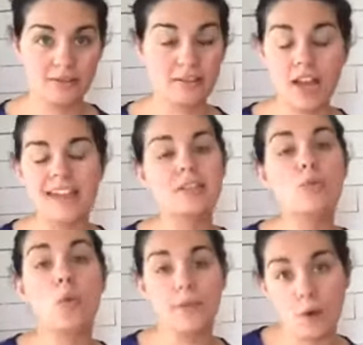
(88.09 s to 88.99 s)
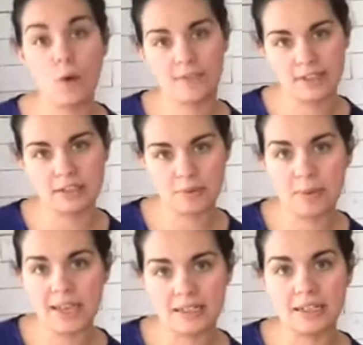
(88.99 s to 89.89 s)
to be
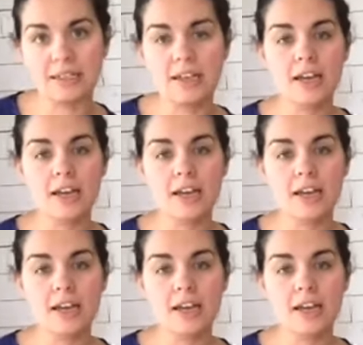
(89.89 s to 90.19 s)
painted.